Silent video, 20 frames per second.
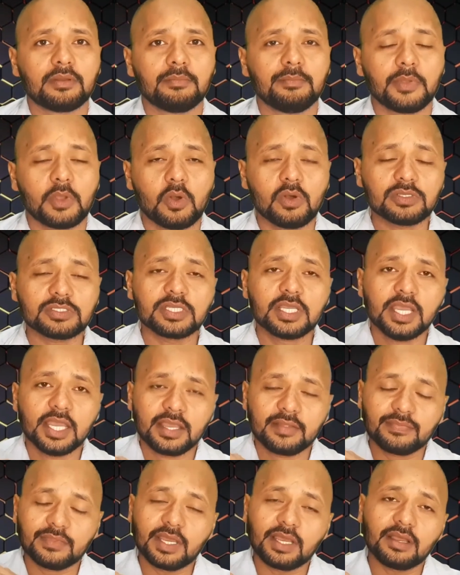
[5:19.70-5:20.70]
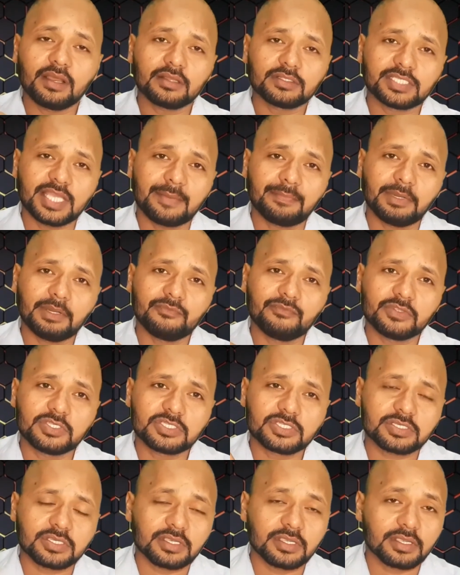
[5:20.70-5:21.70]
because the chapter
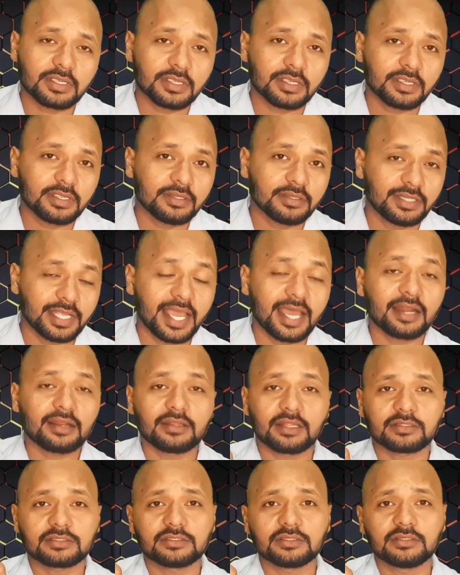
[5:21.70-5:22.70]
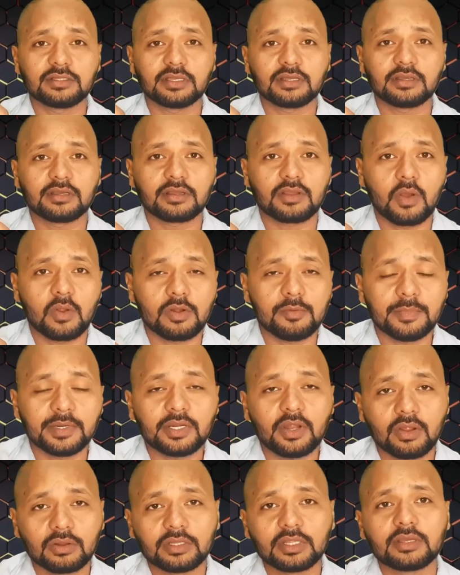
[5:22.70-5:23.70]
which they are the government
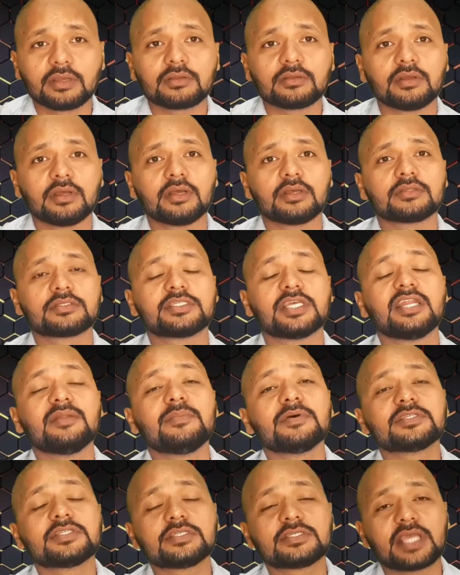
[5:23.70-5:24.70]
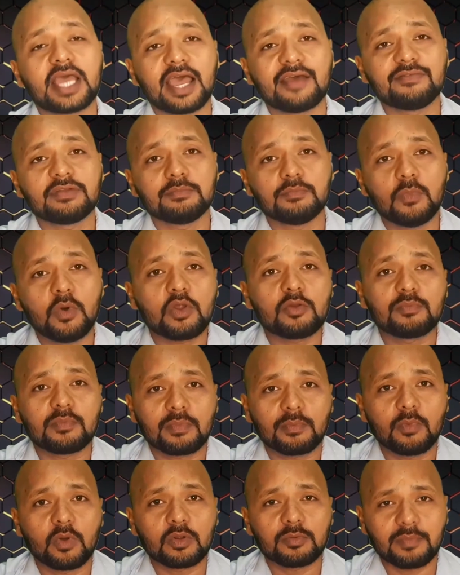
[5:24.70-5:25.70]
or the syllabus is having
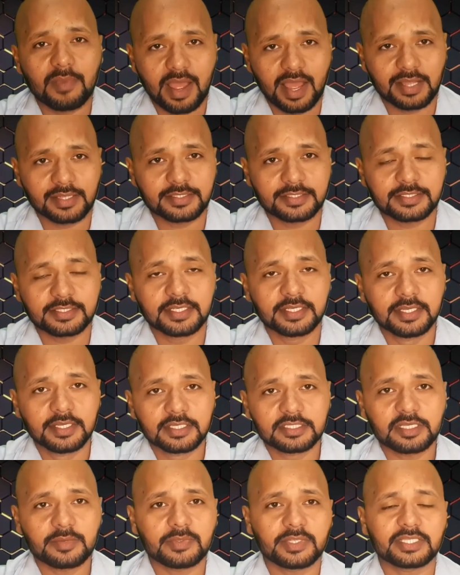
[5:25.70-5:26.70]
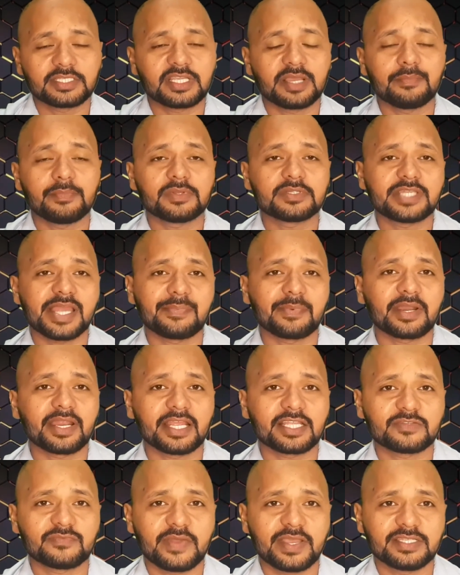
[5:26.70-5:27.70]
more marks. So for example, chapter
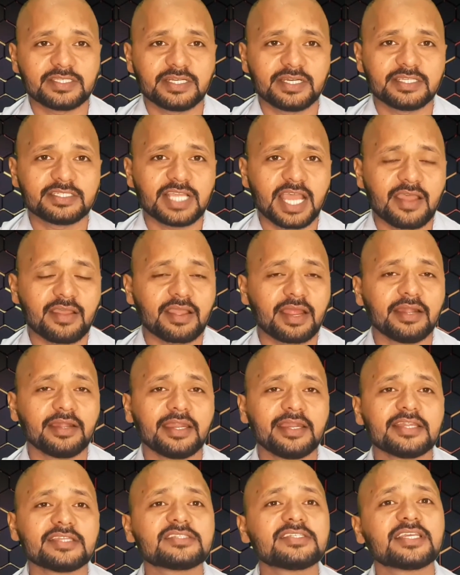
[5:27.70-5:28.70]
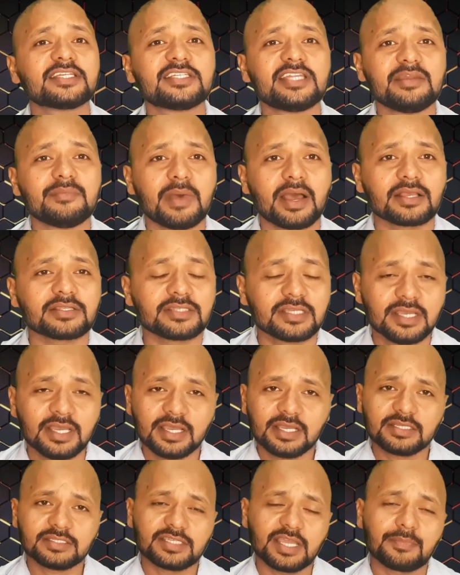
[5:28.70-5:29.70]
XYZ is containing 16 marks,
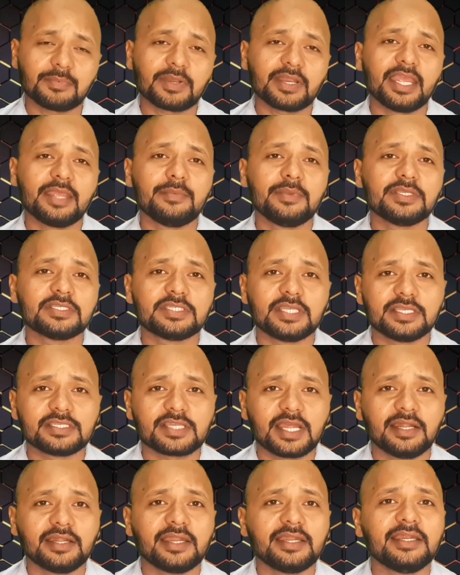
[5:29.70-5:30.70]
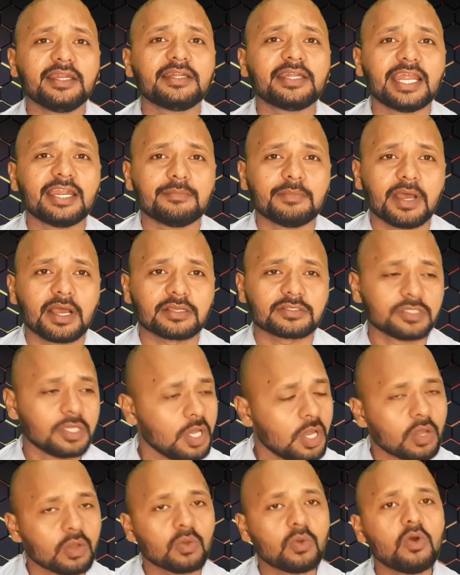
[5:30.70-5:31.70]
chapter ABC is containing 10 marks.
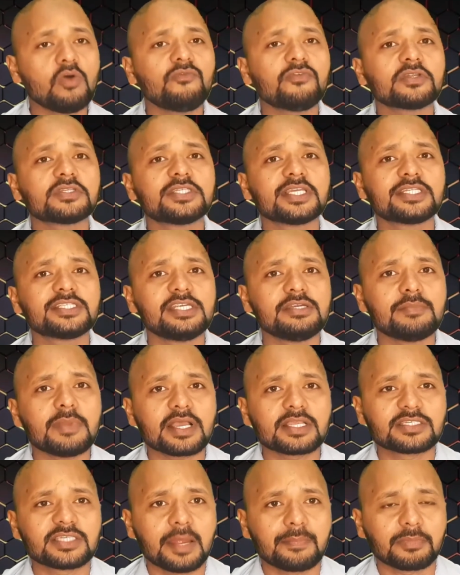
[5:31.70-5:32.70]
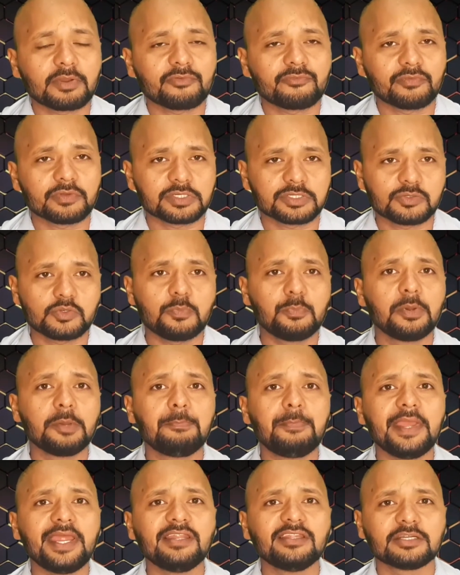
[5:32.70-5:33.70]
Go for 16 marks chapter first. You
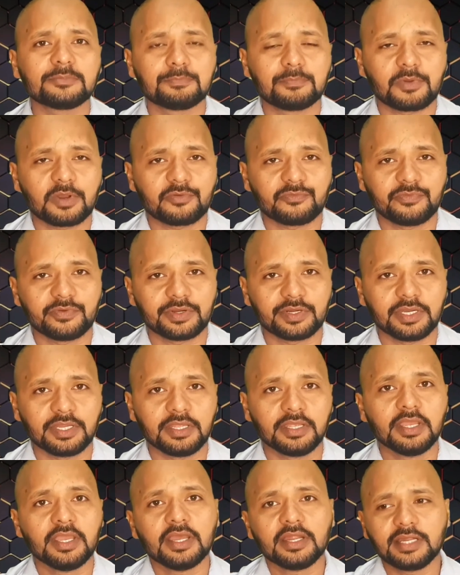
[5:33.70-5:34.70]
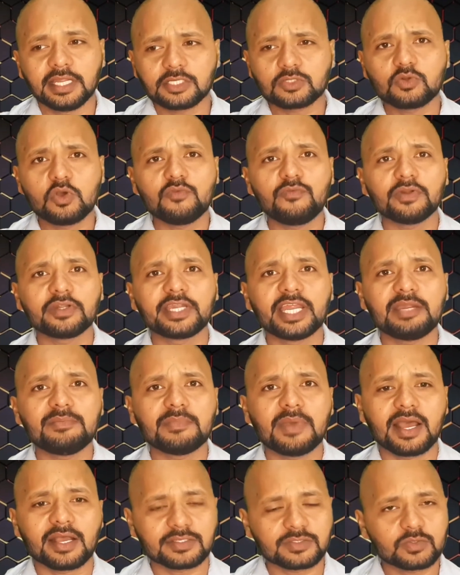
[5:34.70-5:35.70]
prepare that perfectly. Next, go for 10
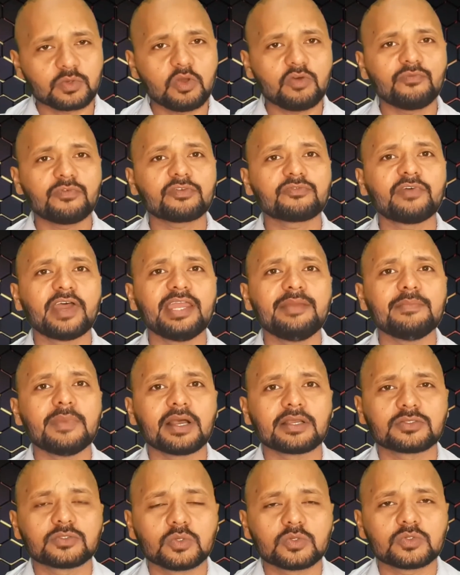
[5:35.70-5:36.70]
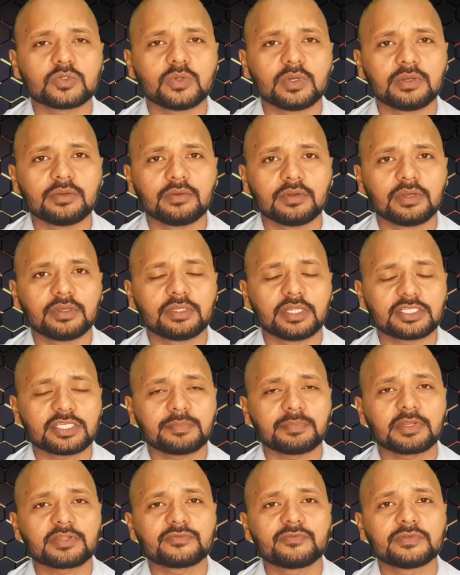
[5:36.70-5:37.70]
marks, go for 5 marks. Those are the
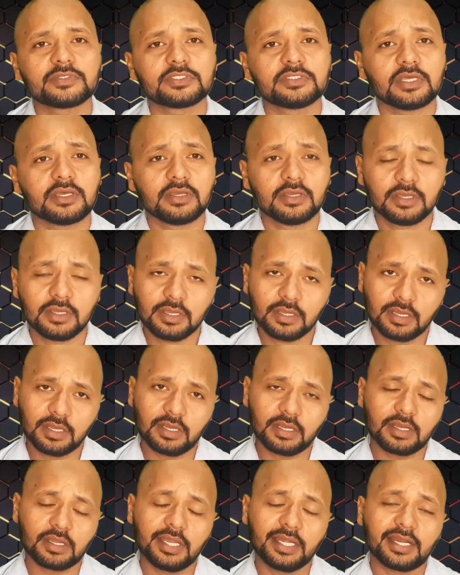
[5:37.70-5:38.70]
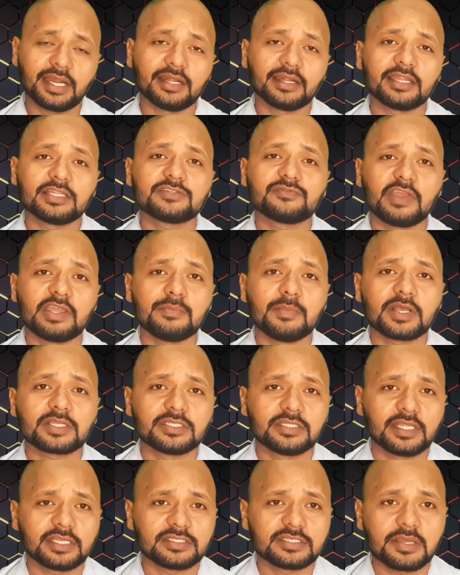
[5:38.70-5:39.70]
chapters which it contains 5 marks
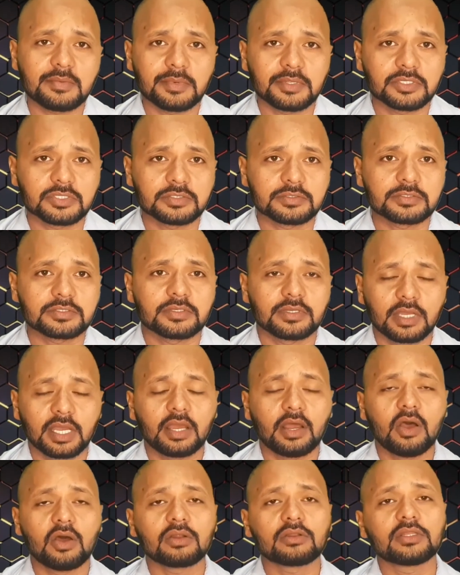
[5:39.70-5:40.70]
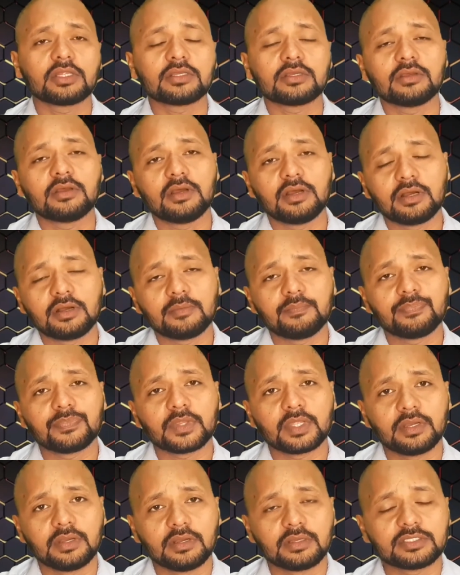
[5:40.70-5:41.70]
in the examinations, or
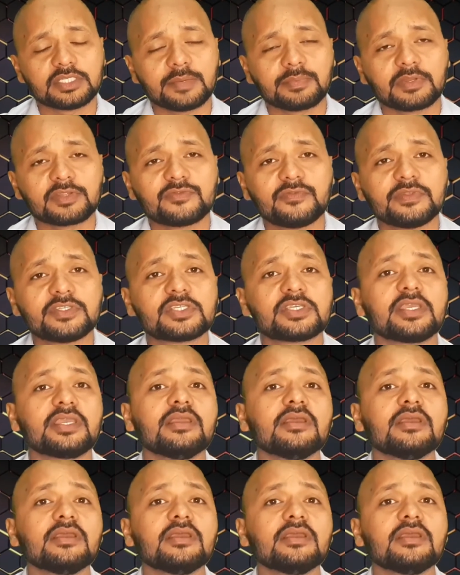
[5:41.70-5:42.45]
the chapters which